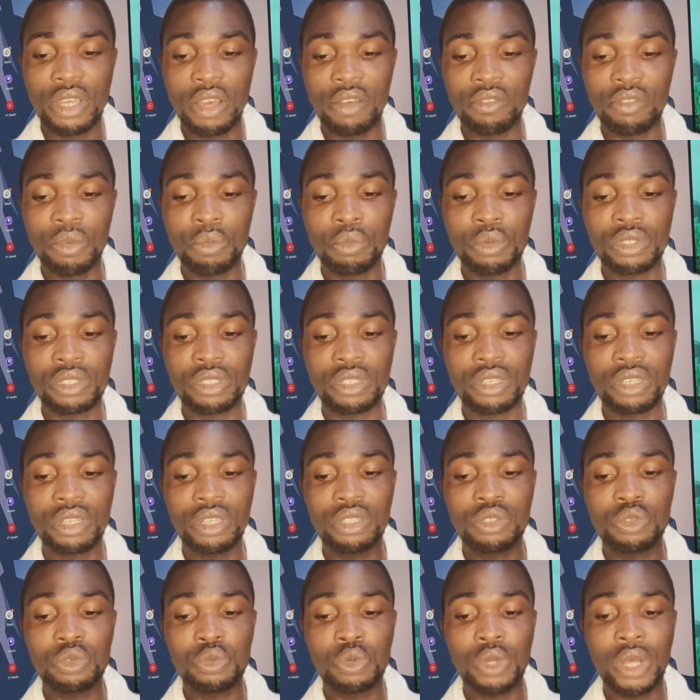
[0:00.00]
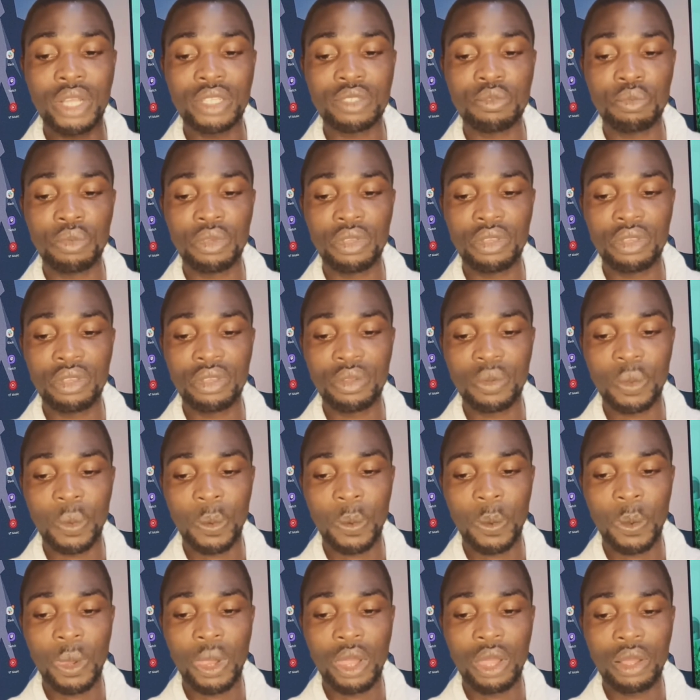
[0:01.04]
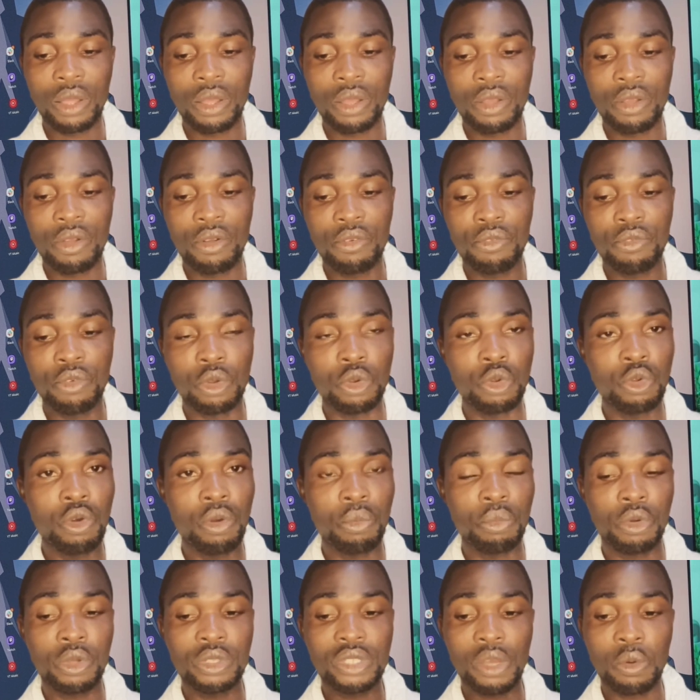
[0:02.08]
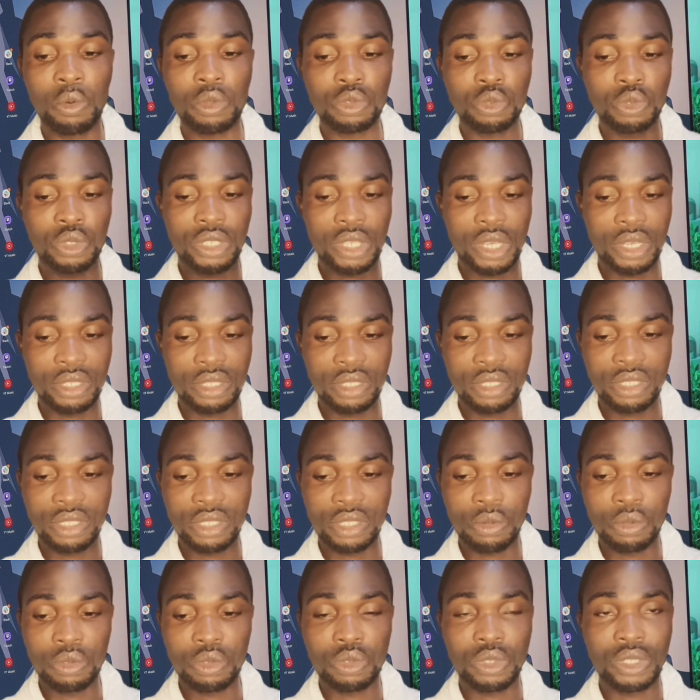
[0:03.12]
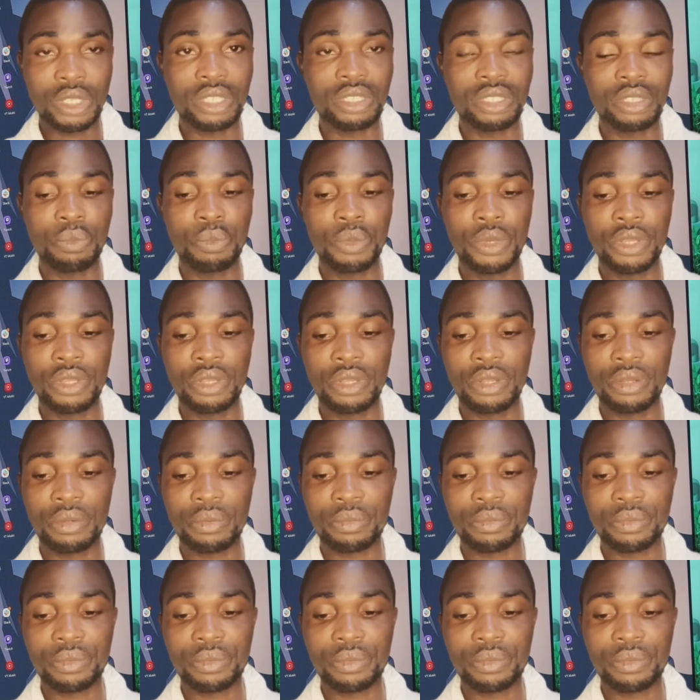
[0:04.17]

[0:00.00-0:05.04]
After putting in it, to ask me for new one because I want to change the PIN.